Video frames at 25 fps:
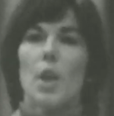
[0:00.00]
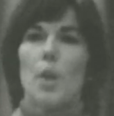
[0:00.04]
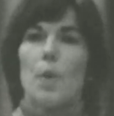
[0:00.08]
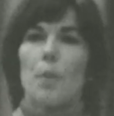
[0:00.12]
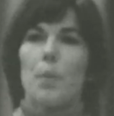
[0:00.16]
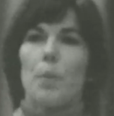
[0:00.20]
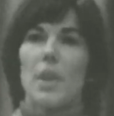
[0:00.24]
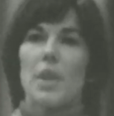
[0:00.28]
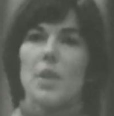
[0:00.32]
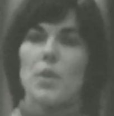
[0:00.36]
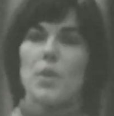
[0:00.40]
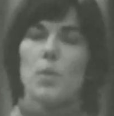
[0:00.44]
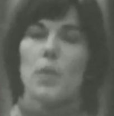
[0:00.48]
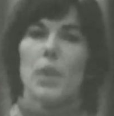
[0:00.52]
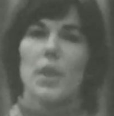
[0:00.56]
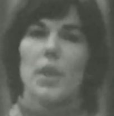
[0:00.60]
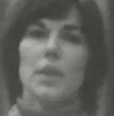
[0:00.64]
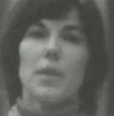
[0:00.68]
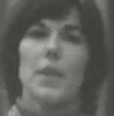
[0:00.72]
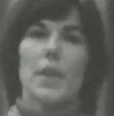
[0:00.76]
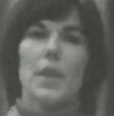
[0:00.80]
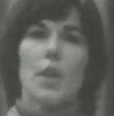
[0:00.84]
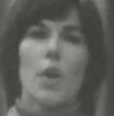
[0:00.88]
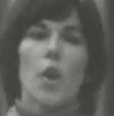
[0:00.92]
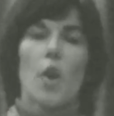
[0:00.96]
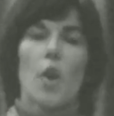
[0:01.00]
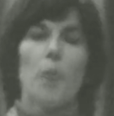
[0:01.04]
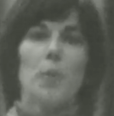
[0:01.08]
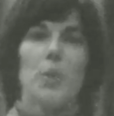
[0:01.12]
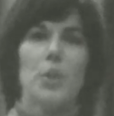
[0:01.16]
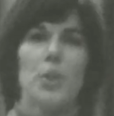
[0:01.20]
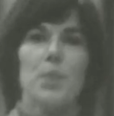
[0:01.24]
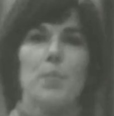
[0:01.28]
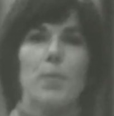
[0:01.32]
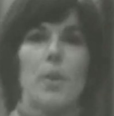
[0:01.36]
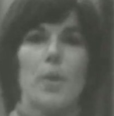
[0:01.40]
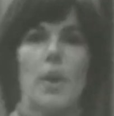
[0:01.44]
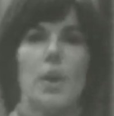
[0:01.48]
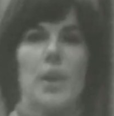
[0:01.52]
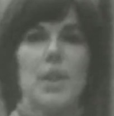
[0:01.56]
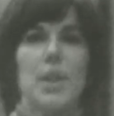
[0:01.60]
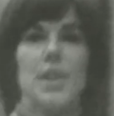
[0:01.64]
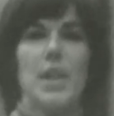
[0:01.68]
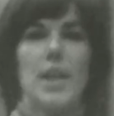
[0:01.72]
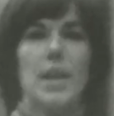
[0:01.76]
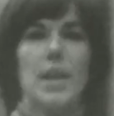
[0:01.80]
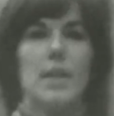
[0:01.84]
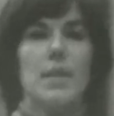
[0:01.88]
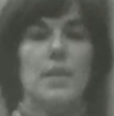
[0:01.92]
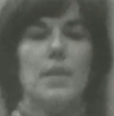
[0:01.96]
because what the Communist Party
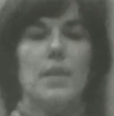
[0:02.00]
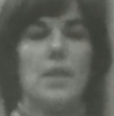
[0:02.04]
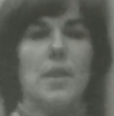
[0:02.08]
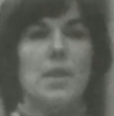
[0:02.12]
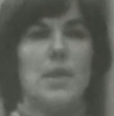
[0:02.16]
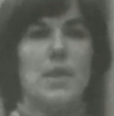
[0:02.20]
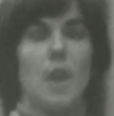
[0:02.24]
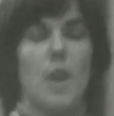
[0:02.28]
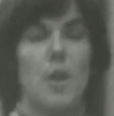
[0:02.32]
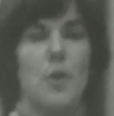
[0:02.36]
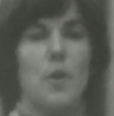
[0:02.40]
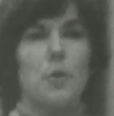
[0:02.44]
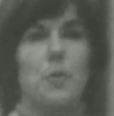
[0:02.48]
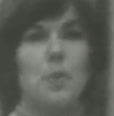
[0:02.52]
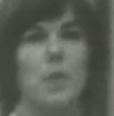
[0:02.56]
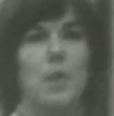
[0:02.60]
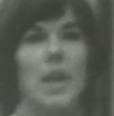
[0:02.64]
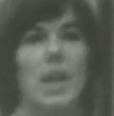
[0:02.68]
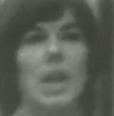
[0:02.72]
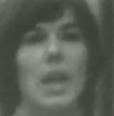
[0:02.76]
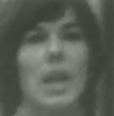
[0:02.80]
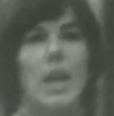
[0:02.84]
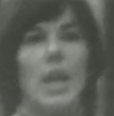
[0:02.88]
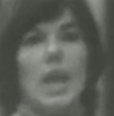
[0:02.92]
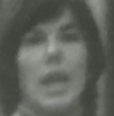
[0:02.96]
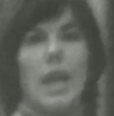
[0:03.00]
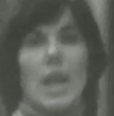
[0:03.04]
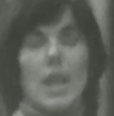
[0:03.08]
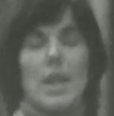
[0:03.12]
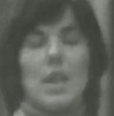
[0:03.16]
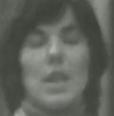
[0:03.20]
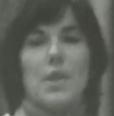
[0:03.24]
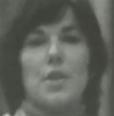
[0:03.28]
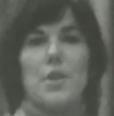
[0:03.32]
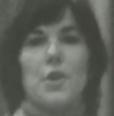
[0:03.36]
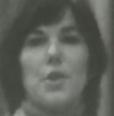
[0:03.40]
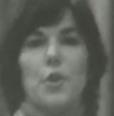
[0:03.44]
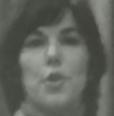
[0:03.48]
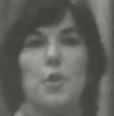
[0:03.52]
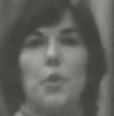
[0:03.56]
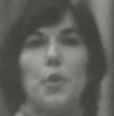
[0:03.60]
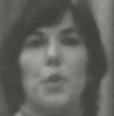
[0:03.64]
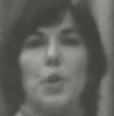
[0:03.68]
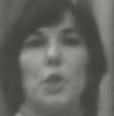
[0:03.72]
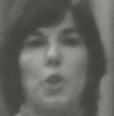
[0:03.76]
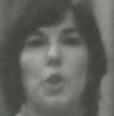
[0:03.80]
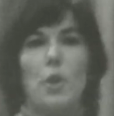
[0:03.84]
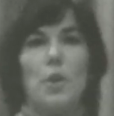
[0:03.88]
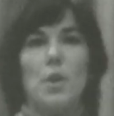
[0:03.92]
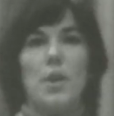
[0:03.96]
does in this country is to
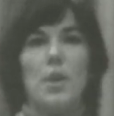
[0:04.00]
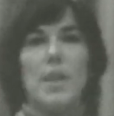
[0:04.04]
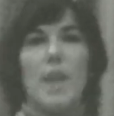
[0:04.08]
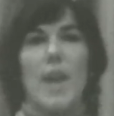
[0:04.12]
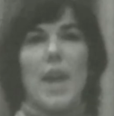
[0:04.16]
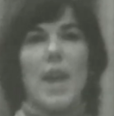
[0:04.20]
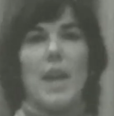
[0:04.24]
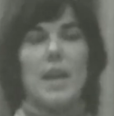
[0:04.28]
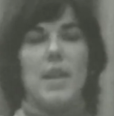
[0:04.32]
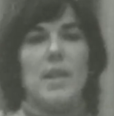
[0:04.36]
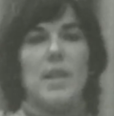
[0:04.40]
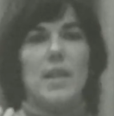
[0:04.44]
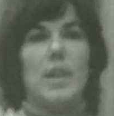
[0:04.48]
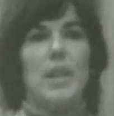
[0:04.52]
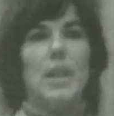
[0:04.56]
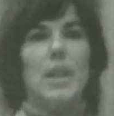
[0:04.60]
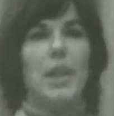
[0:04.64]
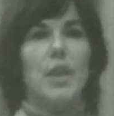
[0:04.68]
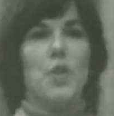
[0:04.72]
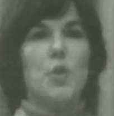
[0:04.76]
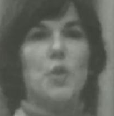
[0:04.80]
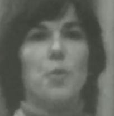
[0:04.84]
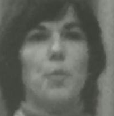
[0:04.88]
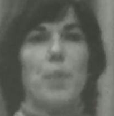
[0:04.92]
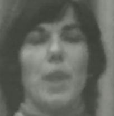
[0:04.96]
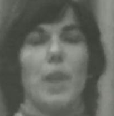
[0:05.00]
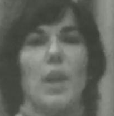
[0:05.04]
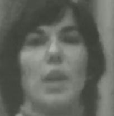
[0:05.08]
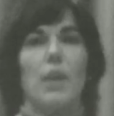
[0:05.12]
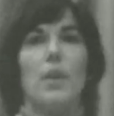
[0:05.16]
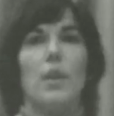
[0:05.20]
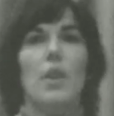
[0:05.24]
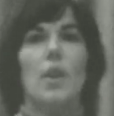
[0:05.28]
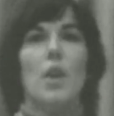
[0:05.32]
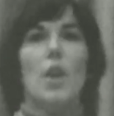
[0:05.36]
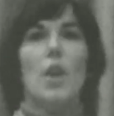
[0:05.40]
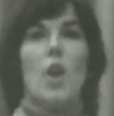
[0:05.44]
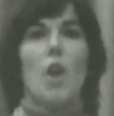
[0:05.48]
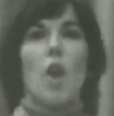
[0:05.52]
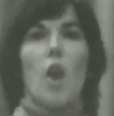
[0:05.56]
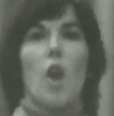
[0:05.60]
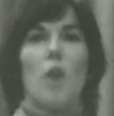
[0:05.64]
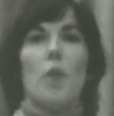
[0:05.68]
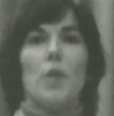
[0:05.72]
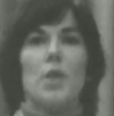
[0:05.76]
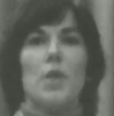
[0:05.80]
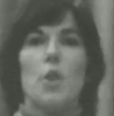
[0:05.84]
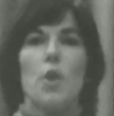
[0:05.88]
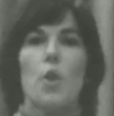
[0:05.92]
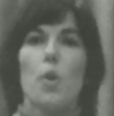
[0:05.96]
use that as the linchpin of
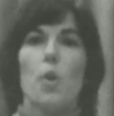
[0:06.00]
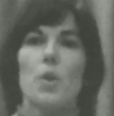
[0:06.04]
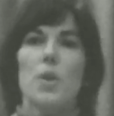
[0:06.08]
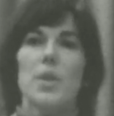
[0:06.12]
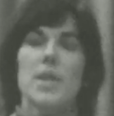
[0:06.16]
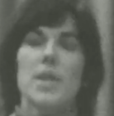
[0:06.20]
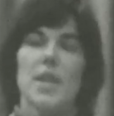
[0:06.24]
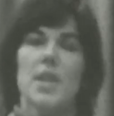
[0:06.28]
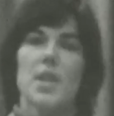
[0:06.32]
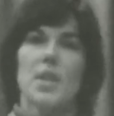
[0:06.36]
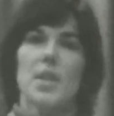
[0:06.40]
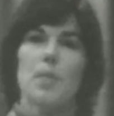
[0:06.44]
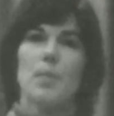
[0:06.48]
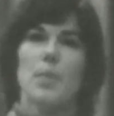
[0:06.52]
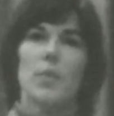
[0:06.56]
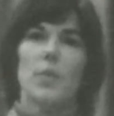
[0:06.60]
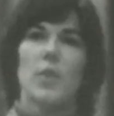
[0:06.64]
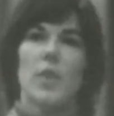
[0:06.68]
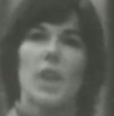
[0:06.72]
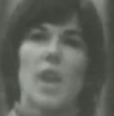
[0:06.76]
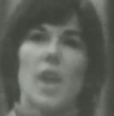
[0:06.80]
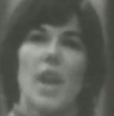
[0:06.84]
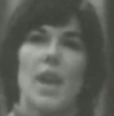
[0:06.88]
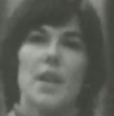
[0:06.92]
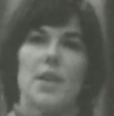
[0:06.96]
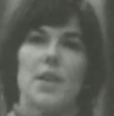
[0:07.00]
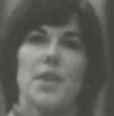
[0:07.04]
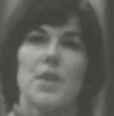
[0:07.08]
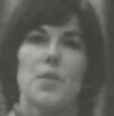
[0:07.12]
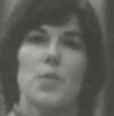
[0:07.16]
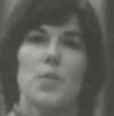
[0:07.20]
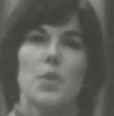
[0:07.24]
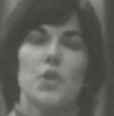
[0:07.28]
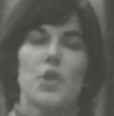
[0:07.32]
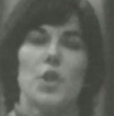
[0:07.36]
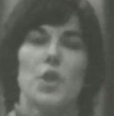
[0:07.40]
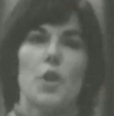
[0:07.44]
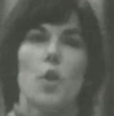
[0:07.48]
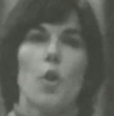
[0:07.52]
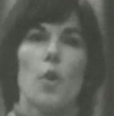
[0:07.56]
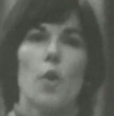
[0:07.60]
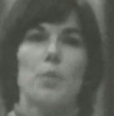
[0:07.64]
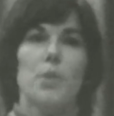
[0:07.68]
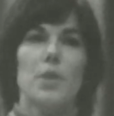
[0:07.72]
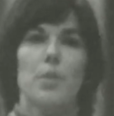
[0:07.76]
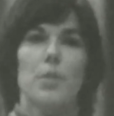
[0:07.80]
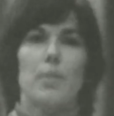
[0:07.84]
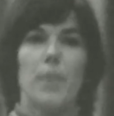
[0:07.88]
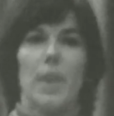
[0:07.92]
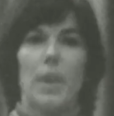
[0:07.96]
its whole system of alliances which it hopes
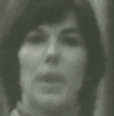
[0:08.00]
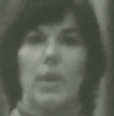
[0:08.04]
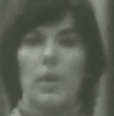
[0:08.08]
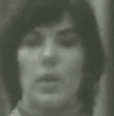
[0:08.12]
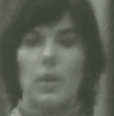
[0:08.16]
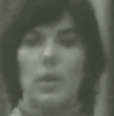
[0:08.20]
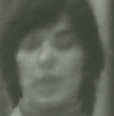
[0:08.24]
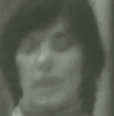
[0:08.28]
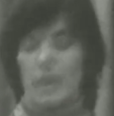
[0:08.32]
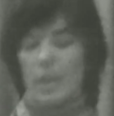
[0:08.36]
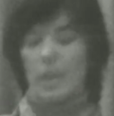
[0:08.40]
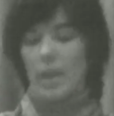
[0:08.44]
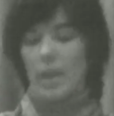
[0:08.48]
to build.